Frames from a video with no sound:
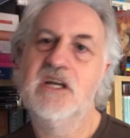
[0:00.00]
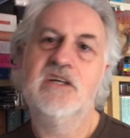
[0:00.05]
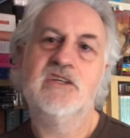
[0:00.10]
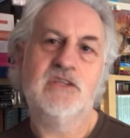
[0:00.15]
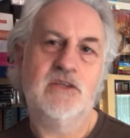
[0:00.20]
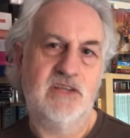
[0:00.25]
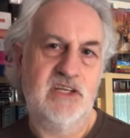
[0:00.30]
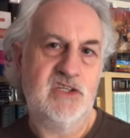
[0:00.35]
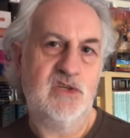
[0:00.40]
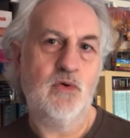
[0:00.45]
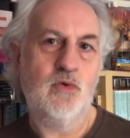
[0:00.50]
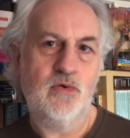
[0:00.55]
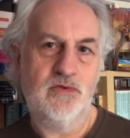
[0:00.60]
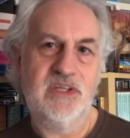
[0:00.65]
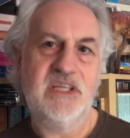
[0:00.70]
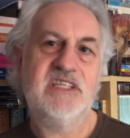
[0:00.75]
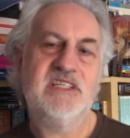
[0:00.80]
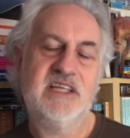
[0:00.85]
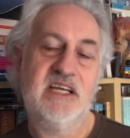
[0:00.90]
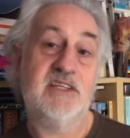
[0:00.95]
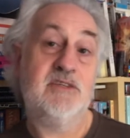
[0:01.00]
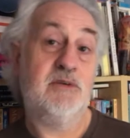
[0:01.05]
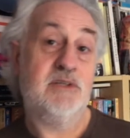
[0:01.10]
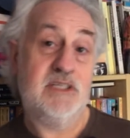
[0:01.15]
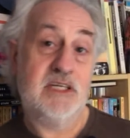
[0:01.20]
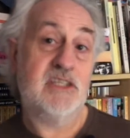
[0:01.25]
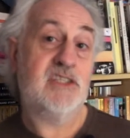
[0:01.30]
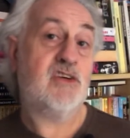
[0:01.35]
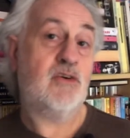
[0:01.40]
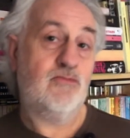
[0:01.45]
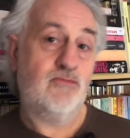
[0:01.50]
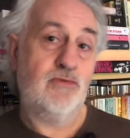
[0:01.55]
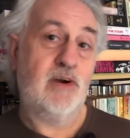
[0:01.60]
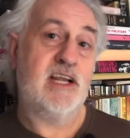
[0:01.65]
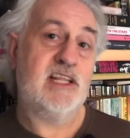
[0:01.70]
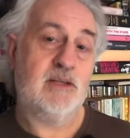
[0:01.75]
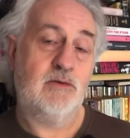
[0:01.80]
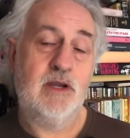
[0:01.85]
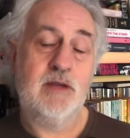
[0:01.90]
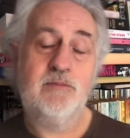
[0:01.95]
So there's all these things. So it does go
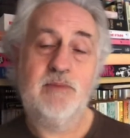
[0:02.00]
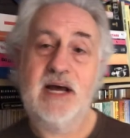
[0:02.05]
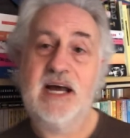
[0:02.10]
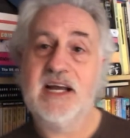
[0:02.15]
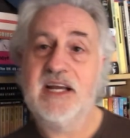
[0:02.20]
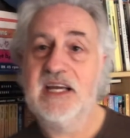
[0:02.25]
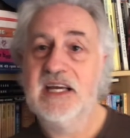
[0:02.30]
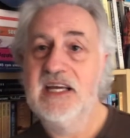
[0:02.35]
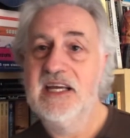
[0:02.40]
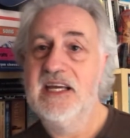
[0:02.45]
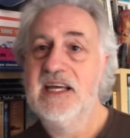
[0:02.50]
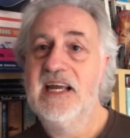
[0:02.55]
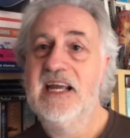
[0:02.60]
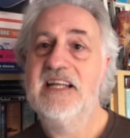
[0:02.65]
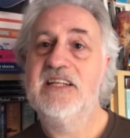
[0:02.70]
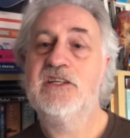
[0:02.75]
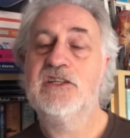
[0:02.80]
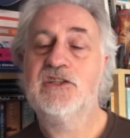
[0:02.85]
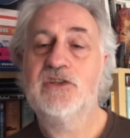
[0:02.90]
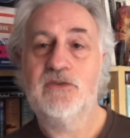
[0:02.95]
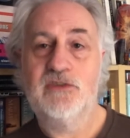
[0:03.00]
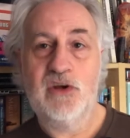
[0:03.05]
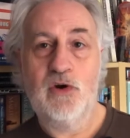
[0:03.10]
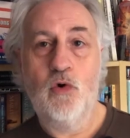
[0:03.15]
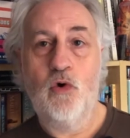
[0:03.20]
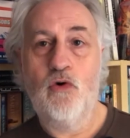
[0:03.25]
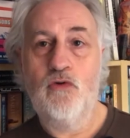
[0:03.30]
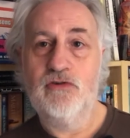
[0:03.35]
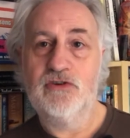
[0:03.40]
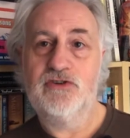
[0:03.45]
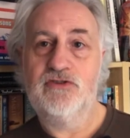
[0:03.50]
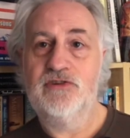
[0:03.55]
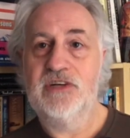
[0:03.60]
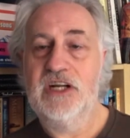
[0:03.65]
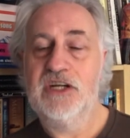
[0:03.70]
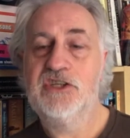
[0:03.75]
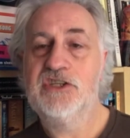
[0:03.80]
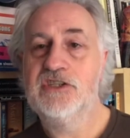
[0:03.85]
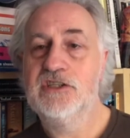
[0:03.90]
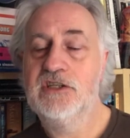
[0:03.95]
right the way back into so the oral
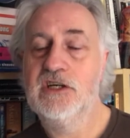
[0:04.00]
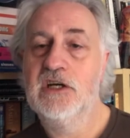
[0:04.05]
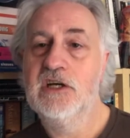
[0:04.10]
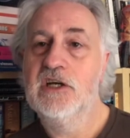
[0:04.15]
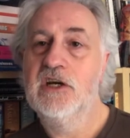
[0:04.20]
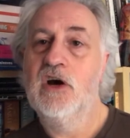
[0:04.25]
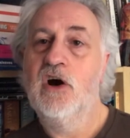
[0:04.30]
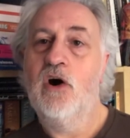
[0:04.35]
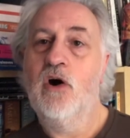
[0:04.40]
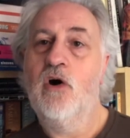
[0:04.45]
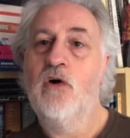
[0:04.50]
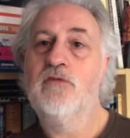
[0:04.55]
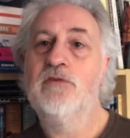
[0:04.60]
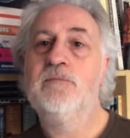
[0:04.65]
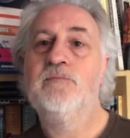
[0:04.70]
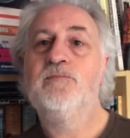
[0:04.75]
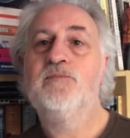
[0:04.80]
tradition of